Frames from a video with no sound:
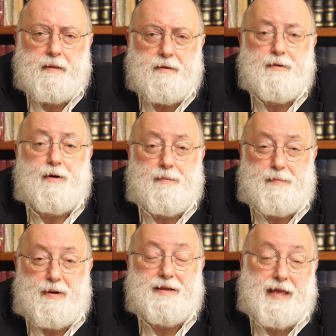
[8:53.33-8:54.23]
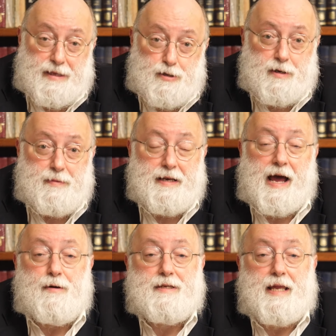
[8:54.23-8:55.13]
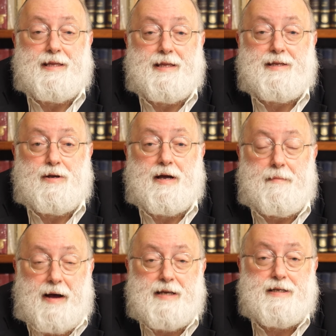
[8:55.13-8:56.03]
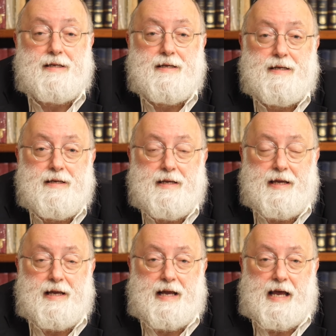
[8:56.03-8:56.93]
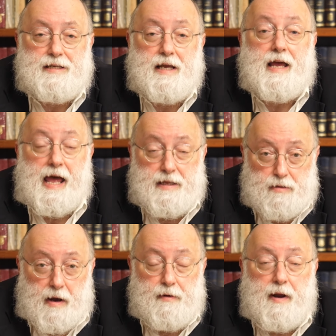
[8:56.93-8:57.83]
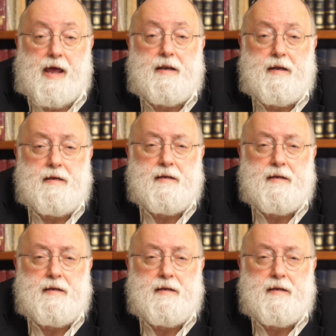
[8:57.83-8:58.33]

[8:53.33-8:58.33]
We all pray that it should be now extended to Hamas in Gaza and to Iran.